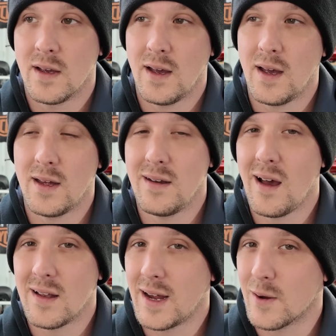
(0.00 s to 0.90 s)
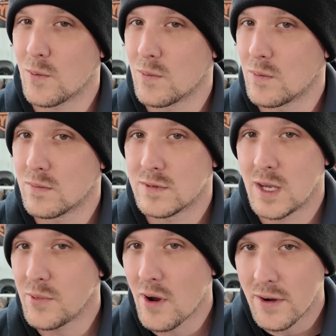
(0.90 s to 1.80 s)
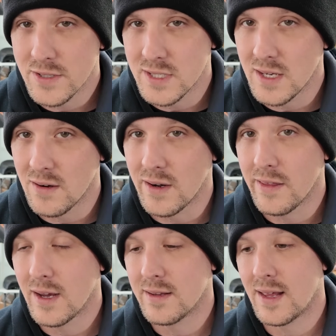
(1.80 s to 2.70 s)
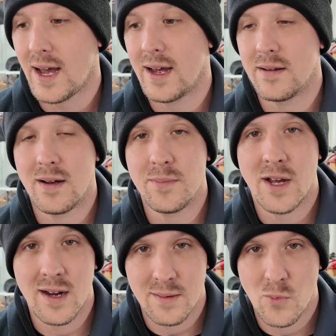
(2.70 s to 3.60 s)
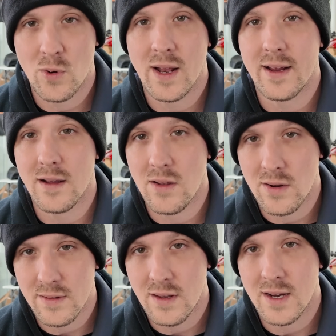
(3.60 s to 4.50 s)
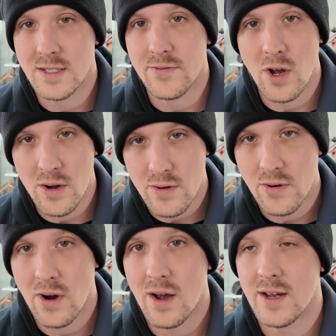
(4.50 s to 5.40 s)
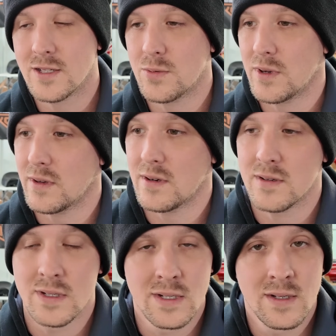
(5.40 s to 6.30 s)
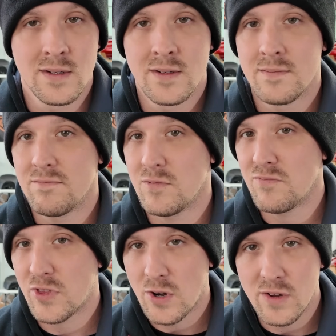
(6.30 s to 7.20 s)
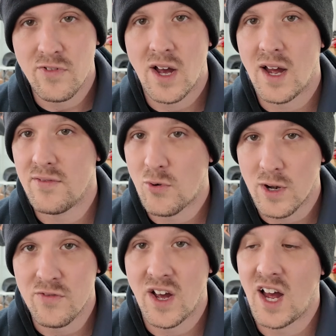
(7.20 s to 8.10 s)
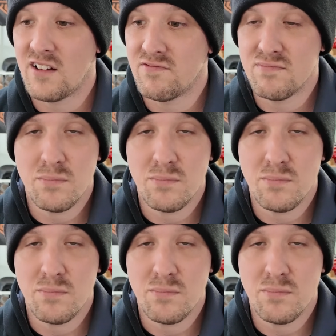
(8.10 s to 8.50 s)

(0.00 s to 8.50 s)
Not like WRC or anything like that. I'm talking more like along the lines of autocross, where they're 35, 45